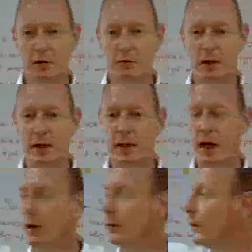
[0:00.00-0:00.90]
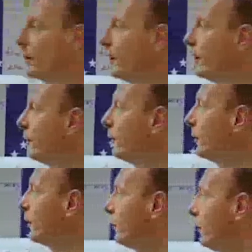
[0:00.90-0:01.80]
right now or
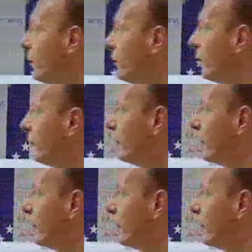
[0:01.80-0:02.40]
during the course of your